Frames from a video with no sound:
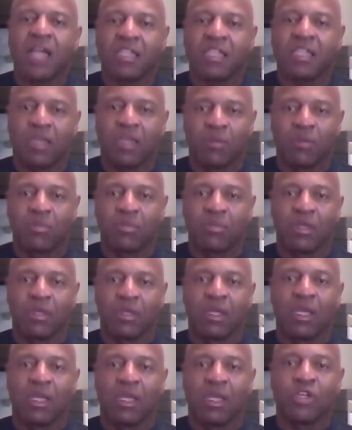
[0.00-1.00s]
them
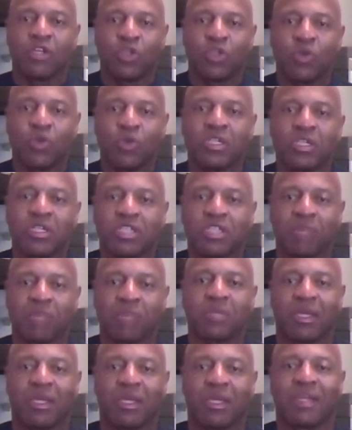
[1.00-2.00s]
in doing
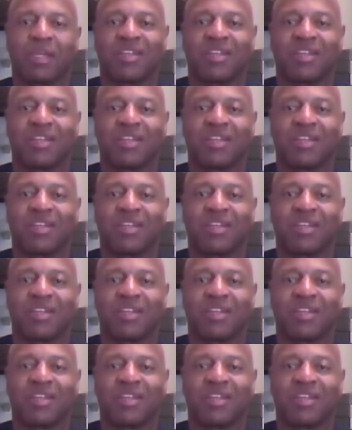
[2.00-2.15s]
something